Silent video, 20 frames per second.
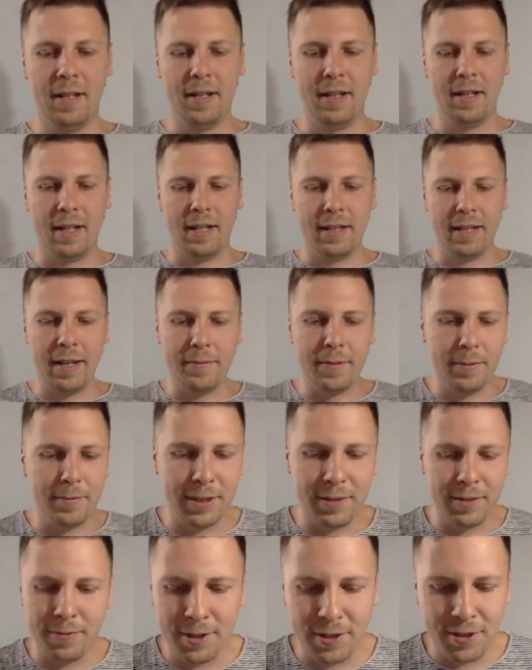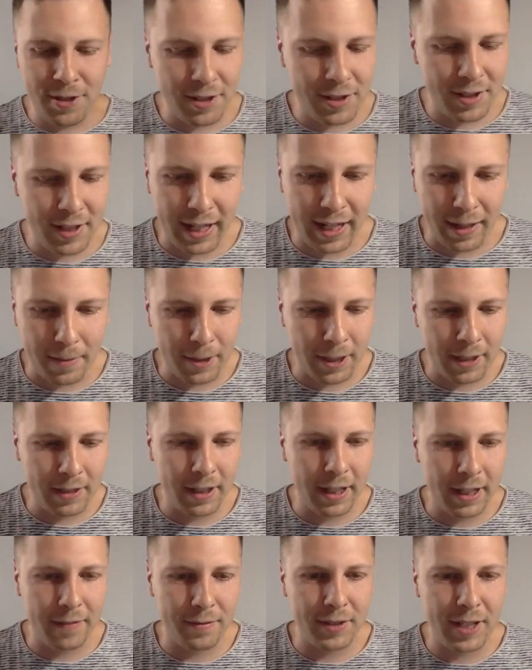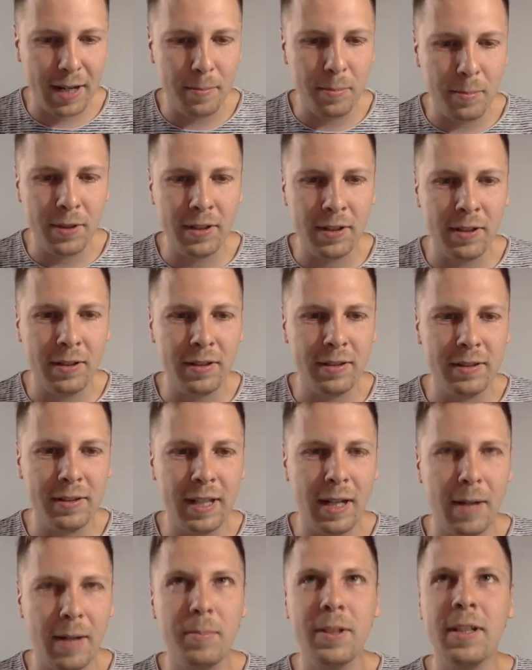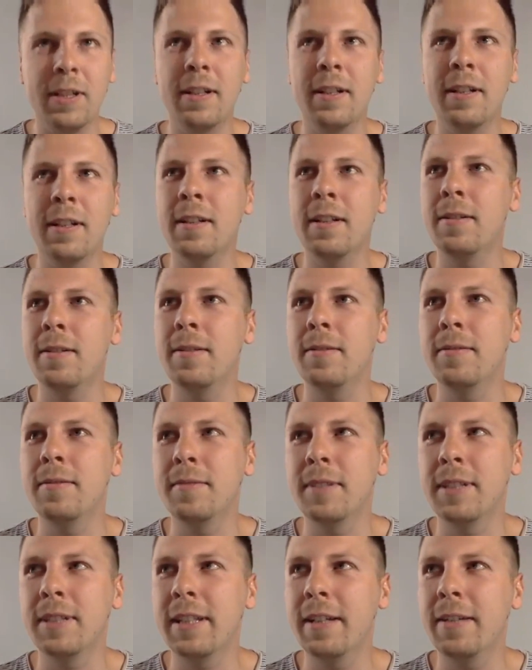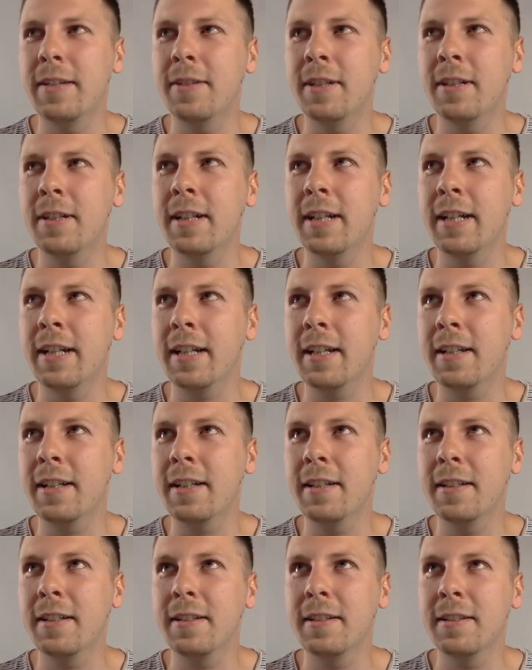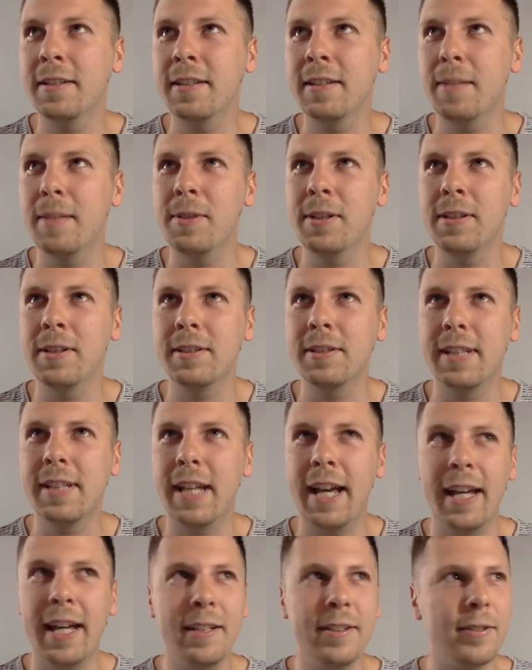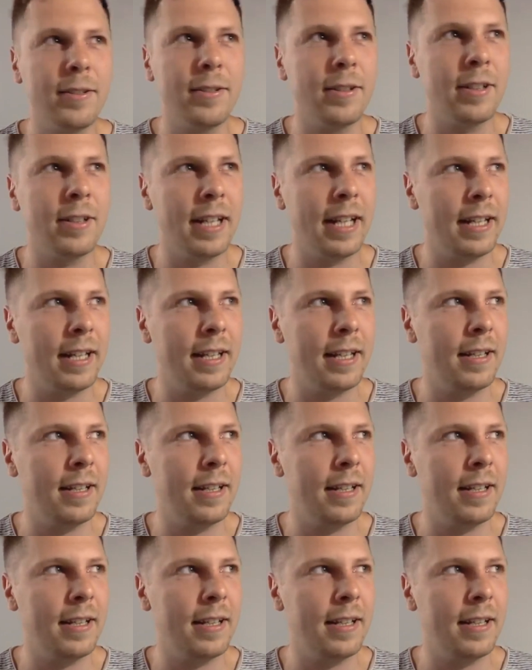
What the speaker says: And everyone was just saying, well, you have double whatever, like double stand or like.